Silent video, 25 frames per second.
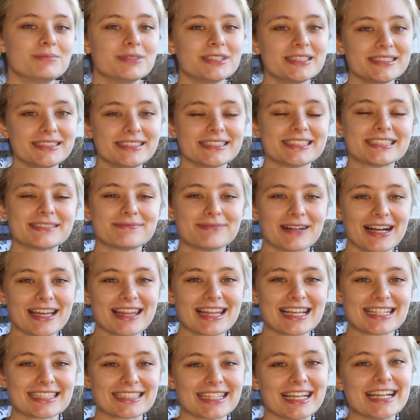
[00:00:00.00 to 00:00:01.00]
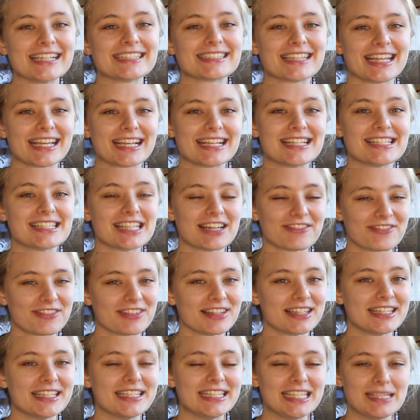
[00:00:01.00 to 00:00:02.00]
But despite their size, they can
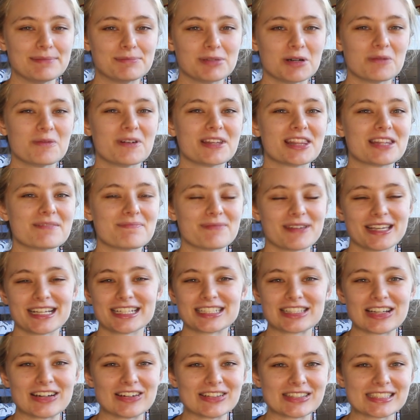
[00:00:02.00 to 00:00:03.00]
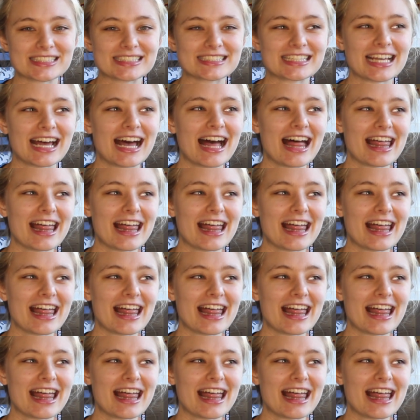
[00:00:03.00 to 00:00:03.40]
definitely keep up with the big dogs.